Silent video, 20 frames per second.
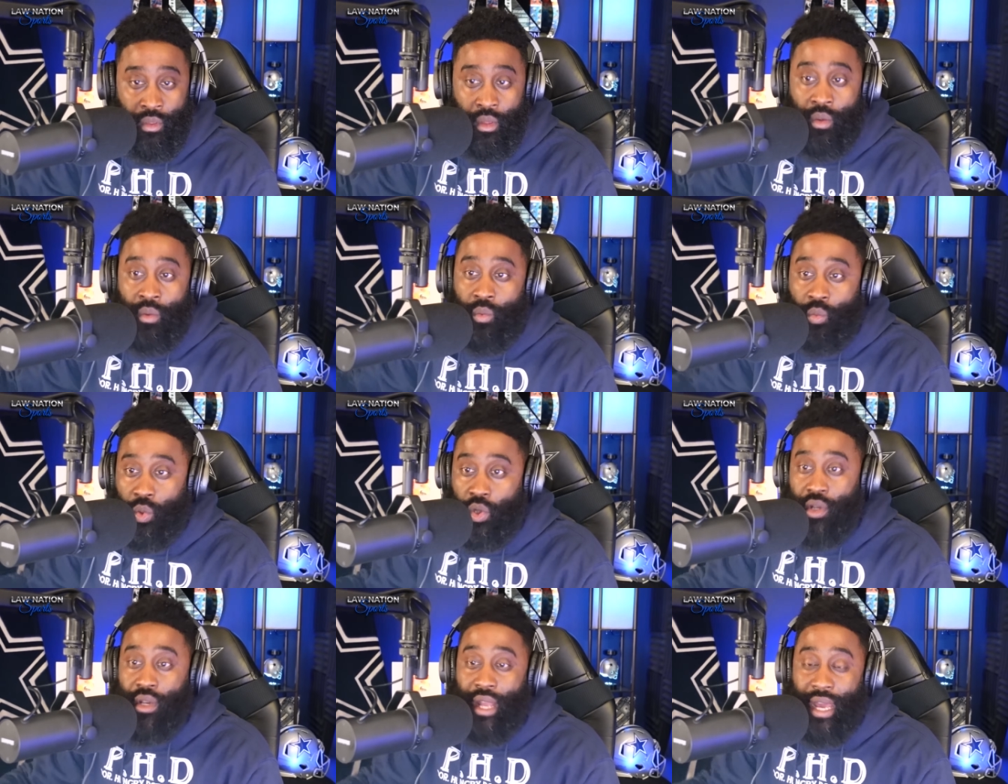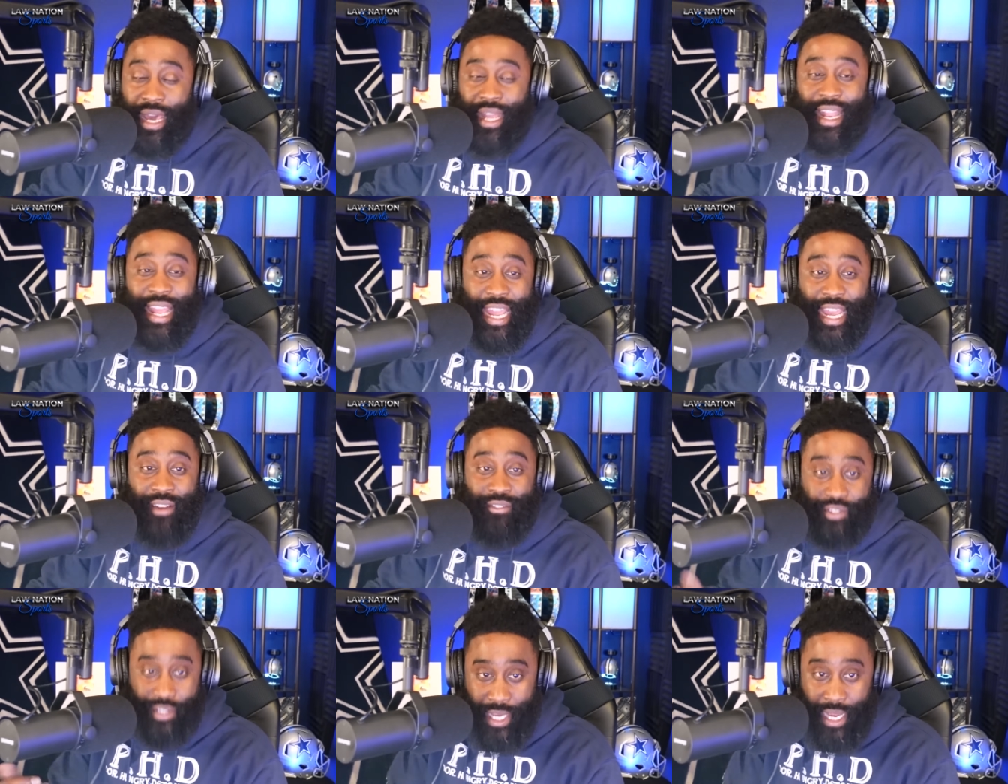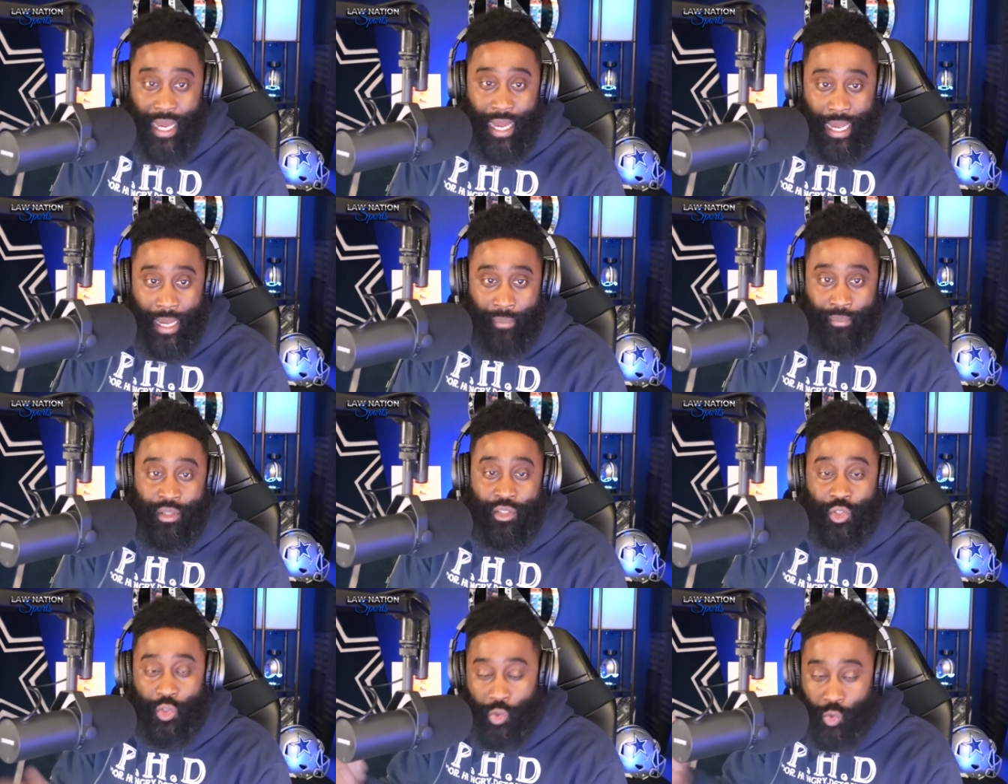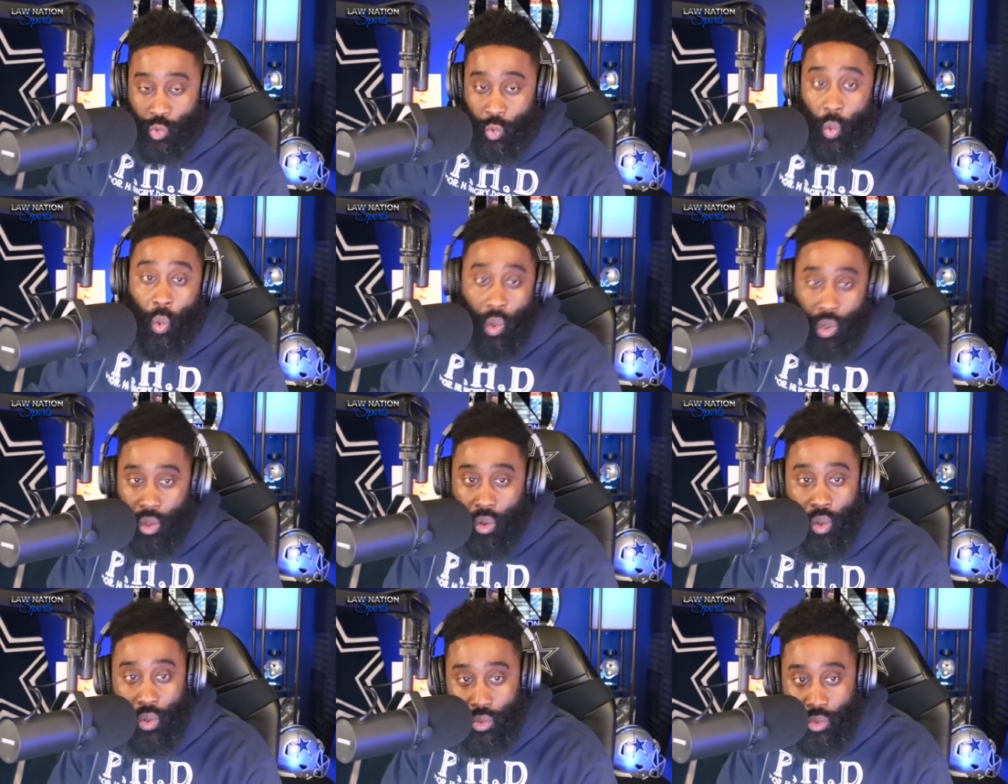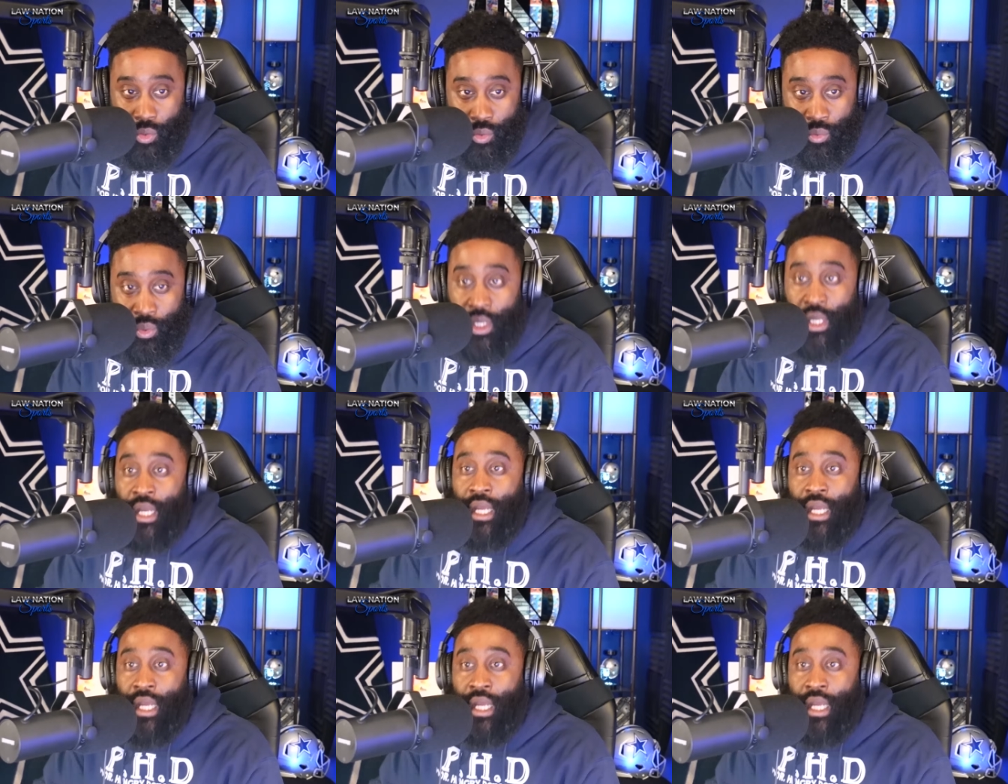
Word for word: will not have time to score on you.